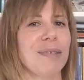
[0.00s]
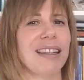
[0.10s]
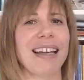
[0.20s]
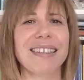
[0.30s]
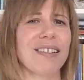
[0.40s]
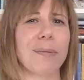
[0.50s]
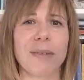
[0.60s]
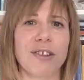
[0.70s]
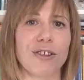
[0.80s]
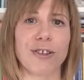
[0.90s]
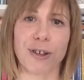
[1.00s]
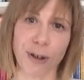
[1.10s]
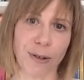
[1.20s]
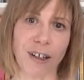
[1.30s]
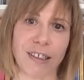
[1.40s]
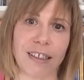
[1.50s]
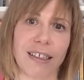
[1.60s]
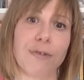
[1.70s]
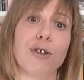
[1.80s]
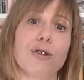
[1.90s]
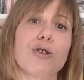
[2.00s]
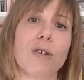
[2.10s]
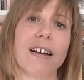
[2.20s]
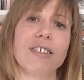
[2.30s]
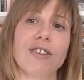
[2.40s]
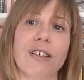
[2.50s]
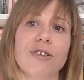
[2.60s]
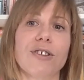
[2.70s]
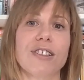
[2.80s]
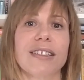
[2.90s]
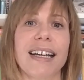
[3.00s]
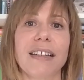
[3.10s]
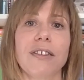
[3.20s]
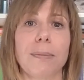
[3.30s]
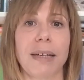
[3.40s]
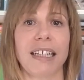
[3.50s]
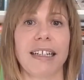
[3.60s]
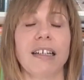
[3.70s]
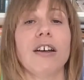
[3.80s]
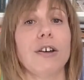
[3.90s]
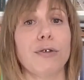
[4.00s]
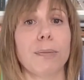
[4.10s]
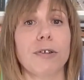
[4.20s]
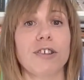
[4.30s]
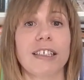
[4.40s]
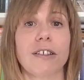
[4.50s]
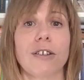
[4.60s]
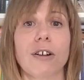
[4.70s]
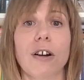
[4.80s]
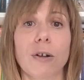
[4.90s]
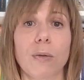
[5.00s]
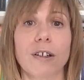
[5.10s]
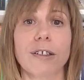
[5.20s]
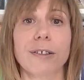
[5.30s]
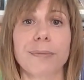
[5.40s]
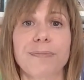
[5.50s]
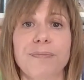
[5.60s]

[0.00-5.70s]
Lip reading: But that's not much to go on if you're trying to understand the meaning of a particular artwork.